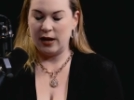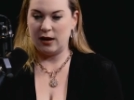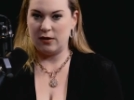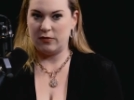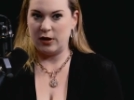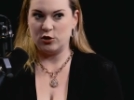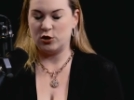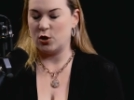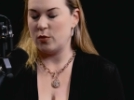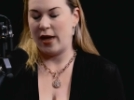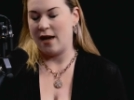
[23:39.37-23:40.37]
And if they just
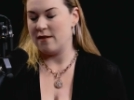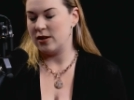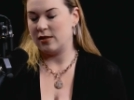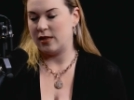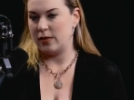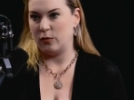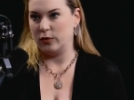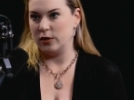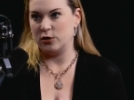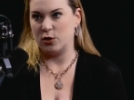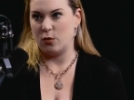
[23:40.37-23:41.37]
don't have it, then they
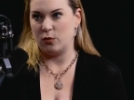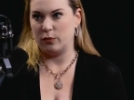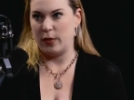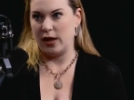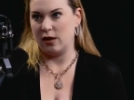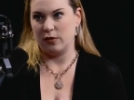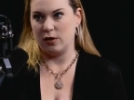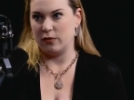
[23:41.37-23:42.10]
really don't make it very